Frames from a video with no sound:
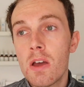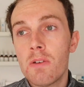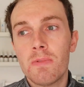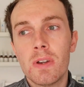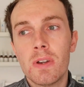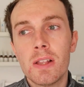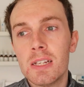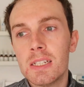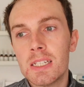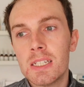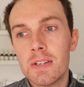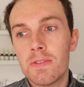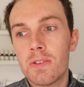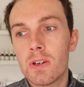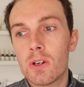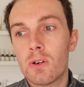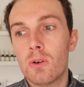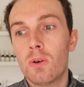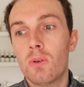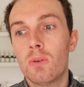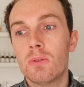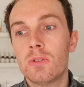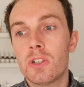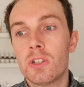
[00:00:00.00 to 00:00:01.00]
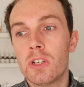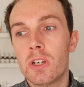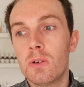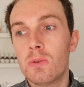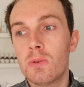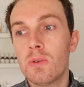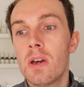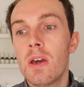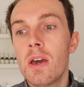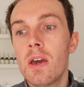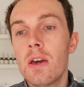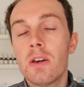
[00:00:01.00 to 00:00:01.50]
really difficult
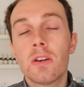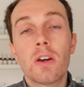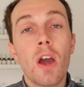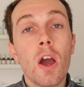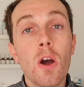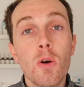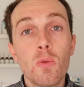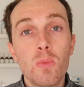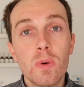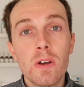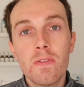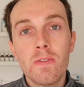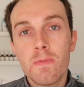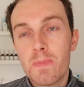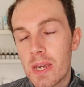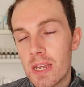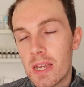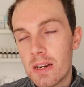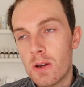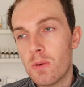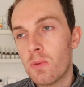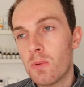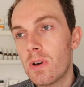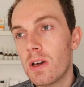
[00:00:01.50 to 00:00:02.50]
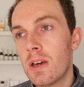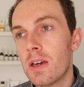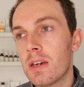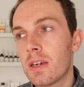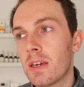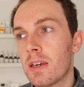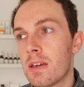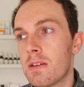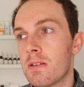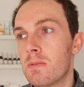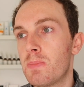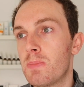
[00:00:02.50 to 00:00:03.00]
to cope with being at
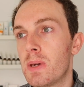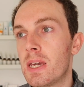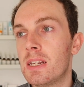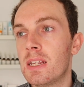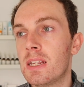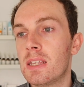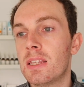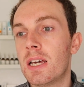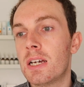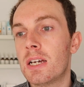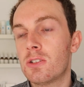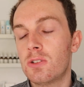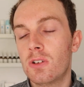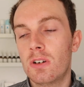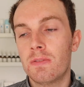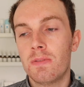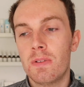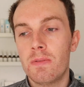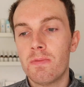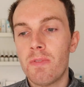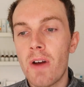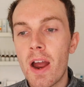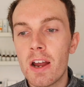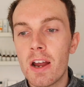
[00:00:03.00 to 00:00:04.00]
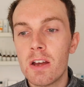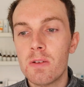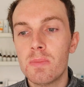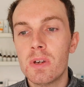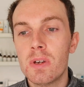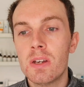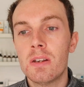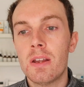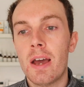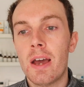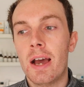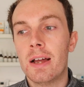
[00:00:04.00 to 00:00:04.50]
work and being in that sort of
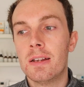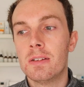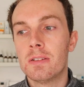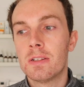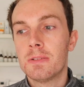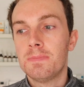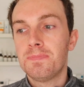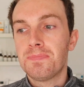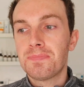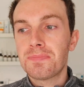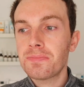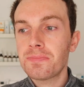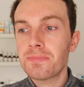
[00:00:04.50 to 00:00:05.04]
environment, and